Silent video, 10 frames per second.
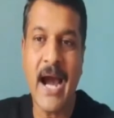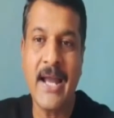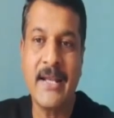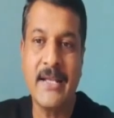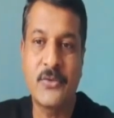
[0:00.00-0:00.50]

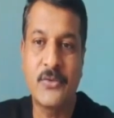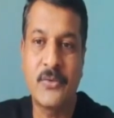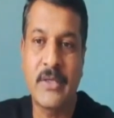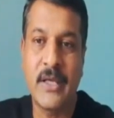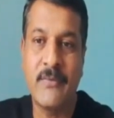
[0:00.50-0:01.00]
raised to
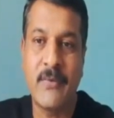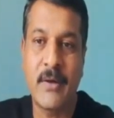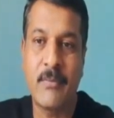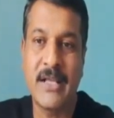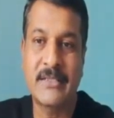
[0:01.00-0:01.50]
k
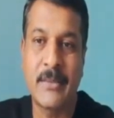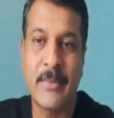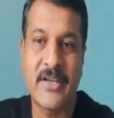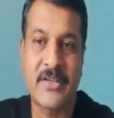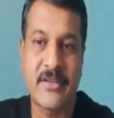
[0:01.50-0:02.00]
formula
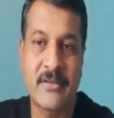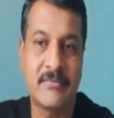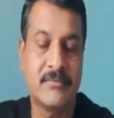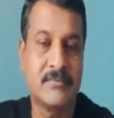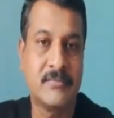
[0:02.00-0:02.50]
summation,
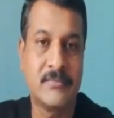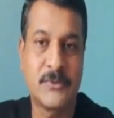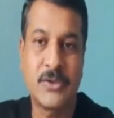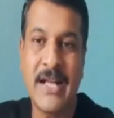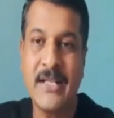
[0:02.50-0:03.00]

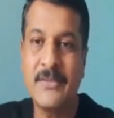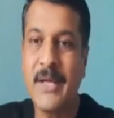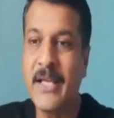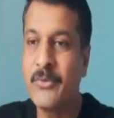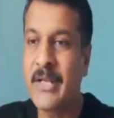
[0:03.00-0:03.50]
so that is why
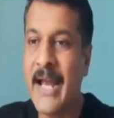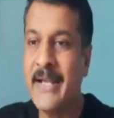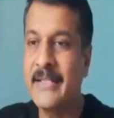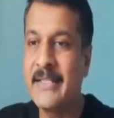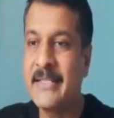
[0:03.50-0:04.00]
you
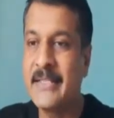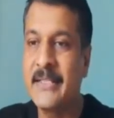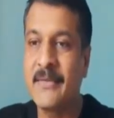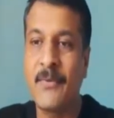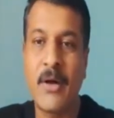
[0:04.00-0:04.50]
write this in
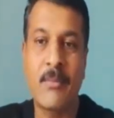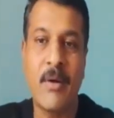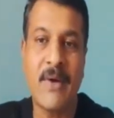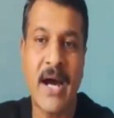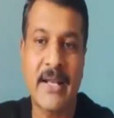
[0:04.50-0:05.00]
the form of
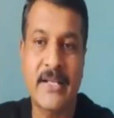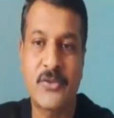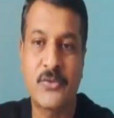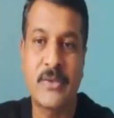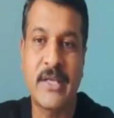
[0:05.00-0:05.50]
r raised
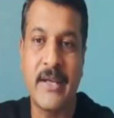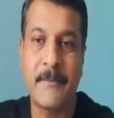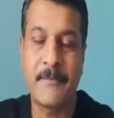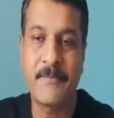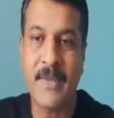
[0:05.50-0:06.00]
to k.
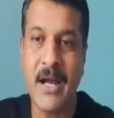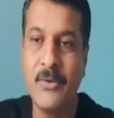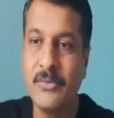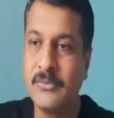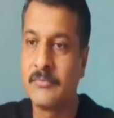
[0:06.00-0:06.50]

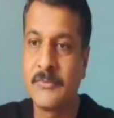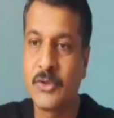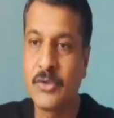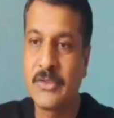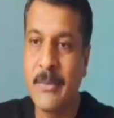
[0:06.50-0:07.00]
How?
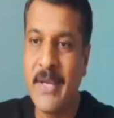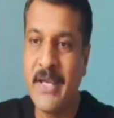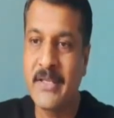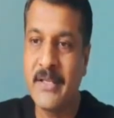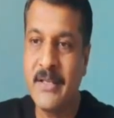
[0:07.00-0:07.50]
So
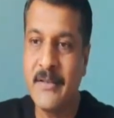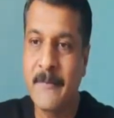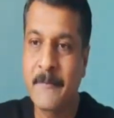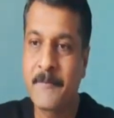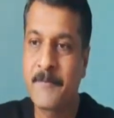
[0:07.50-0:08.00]
summation
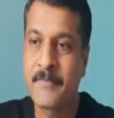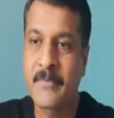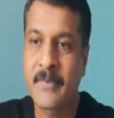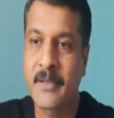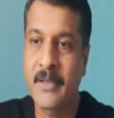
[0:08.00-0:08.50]

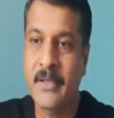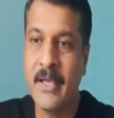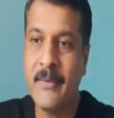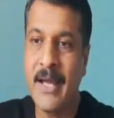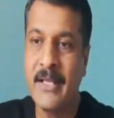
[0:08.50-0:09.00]
k
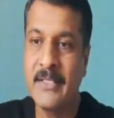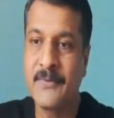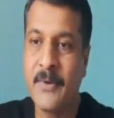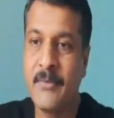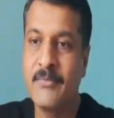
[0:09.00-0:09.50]
varies
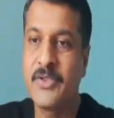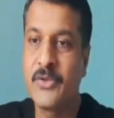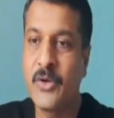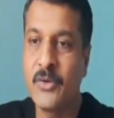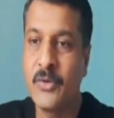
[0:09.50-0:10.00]
from
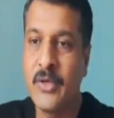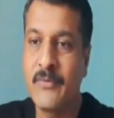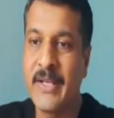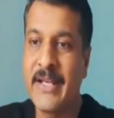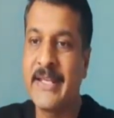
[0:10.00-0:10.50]
0 to
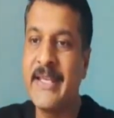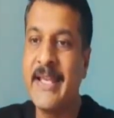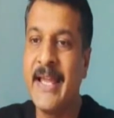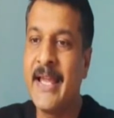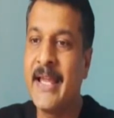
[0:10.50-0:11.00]
infinity,
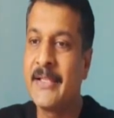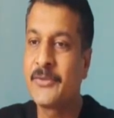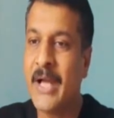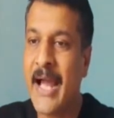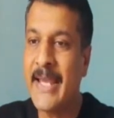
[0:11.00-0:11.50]

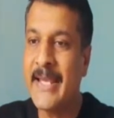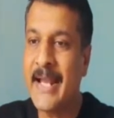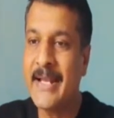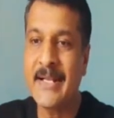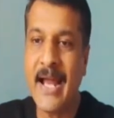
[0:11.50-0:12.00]
so I
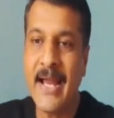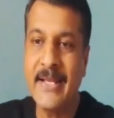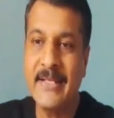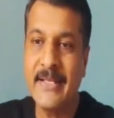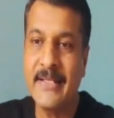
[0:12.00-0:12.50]
can
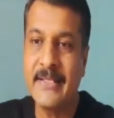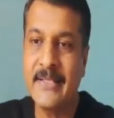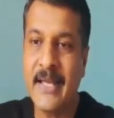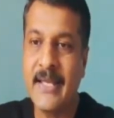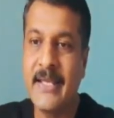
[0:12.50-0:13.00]
write it is a
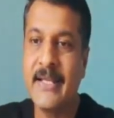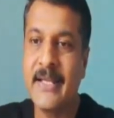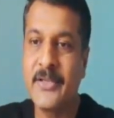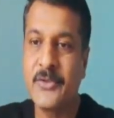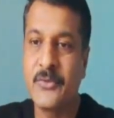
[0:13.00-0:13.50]
e
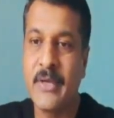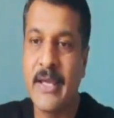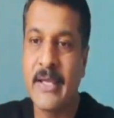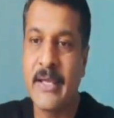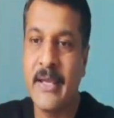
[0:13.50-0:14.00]
raised to
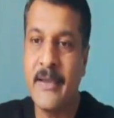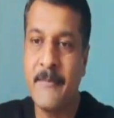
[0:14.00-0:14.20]
ak